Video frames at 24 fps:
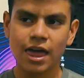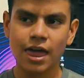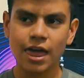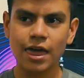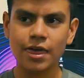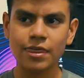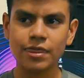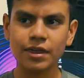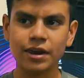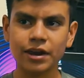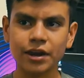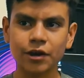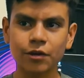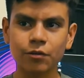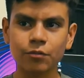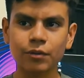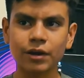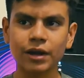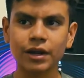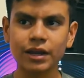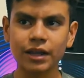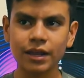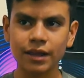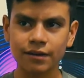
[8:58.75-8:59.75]
And then I
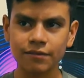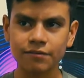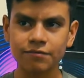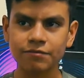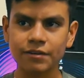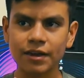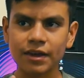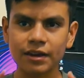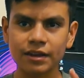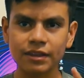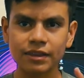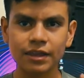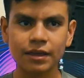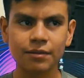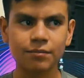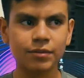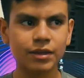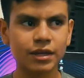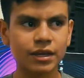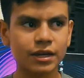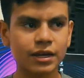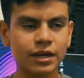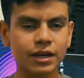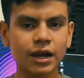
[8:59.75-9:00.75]
went and faded them
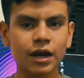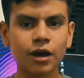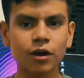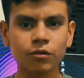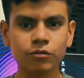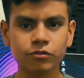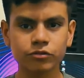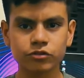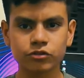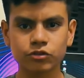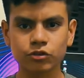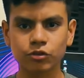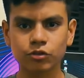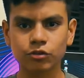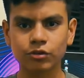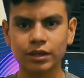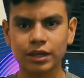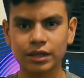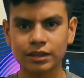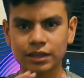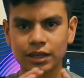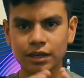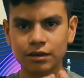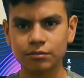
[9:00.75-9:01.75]
in and out so
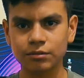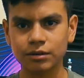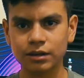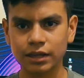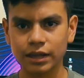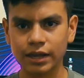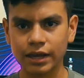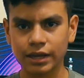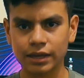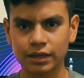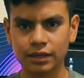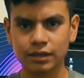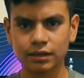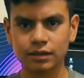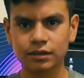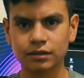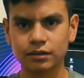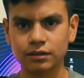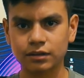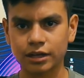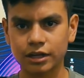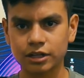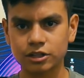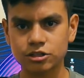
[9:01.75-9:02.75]
that they would like
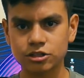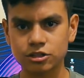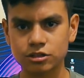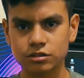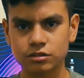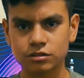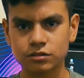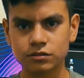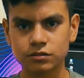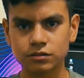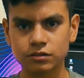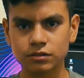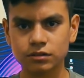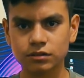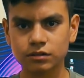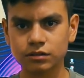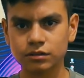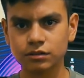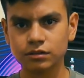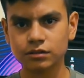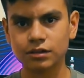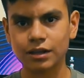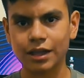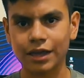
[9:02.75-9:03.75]
not just
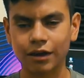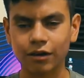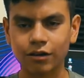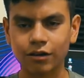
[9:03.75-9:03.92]
like